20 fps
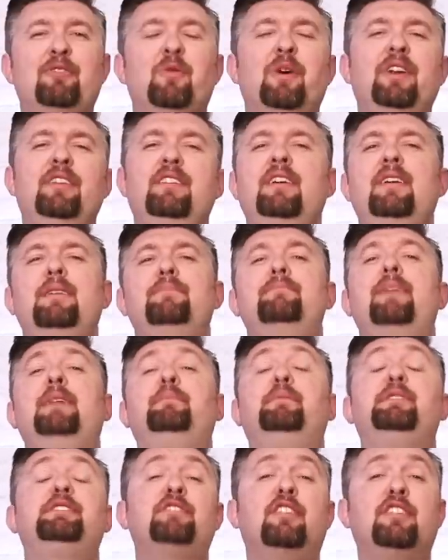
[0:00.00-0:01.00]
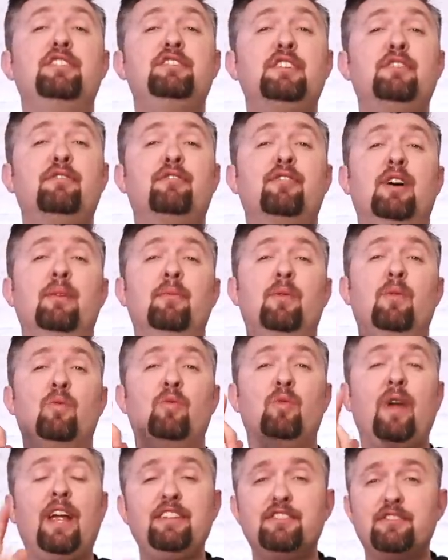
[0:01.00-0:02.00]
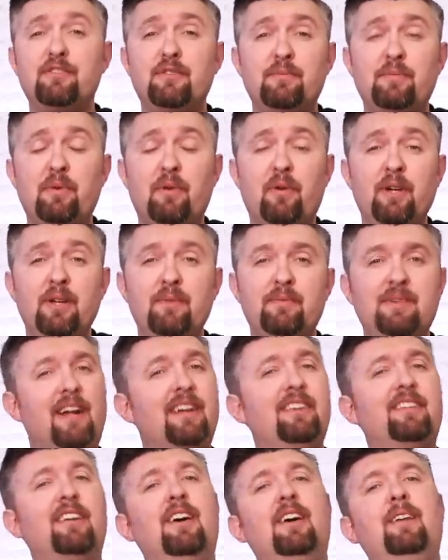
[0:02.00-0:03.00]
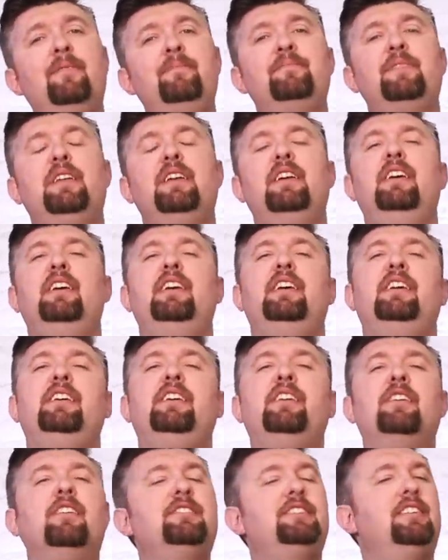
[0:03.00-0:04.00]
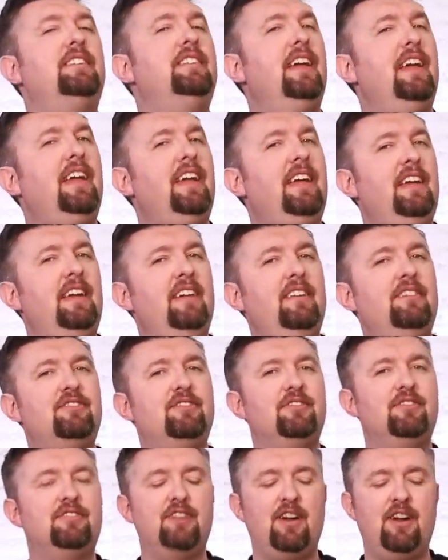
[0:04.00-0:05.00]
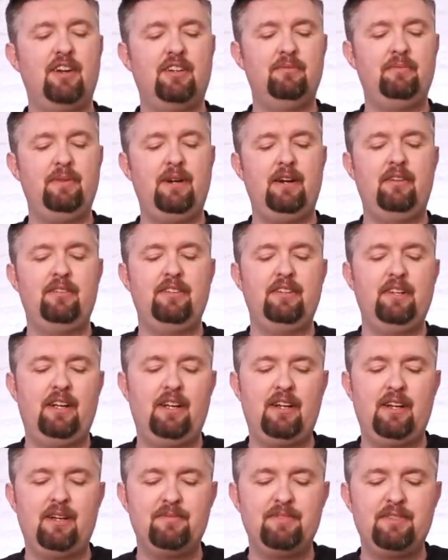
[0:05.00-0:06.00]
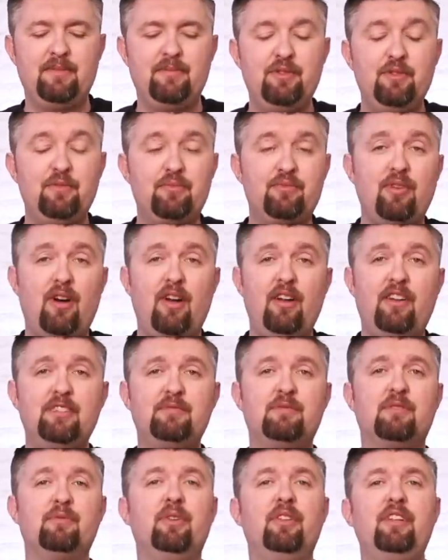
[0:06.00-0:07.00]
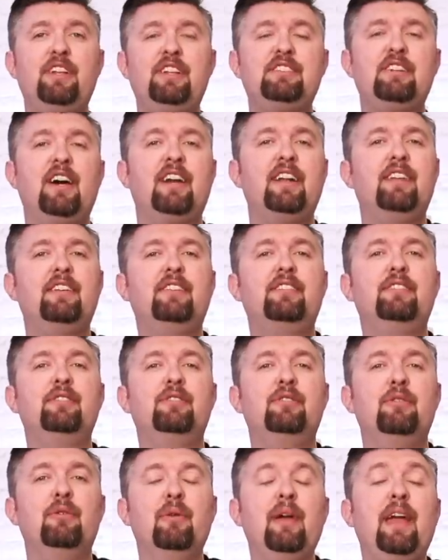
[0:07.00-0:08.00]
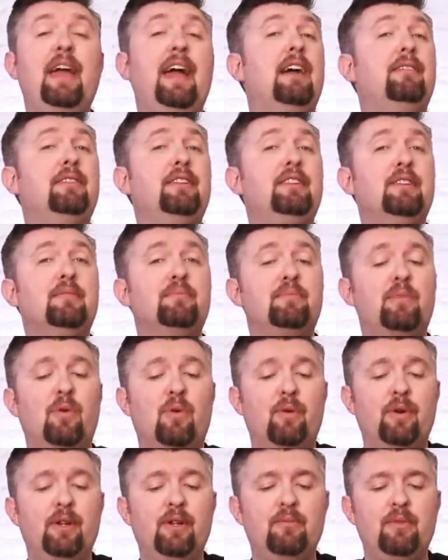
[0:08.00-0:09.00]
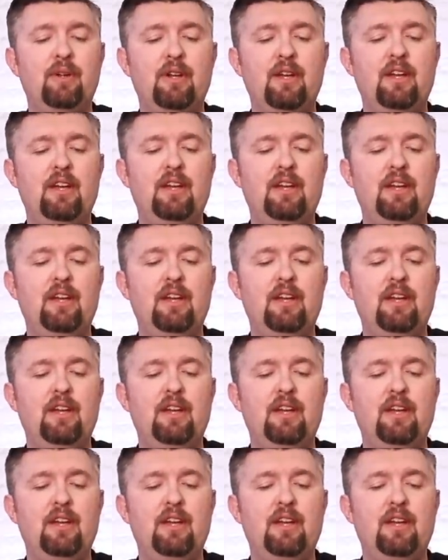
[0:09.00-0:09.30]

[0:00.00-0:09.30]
everyone, Matt Pisarcik from Razor Emporium dot com here today to talk about um, some new products we're really excited to have at the Emporium.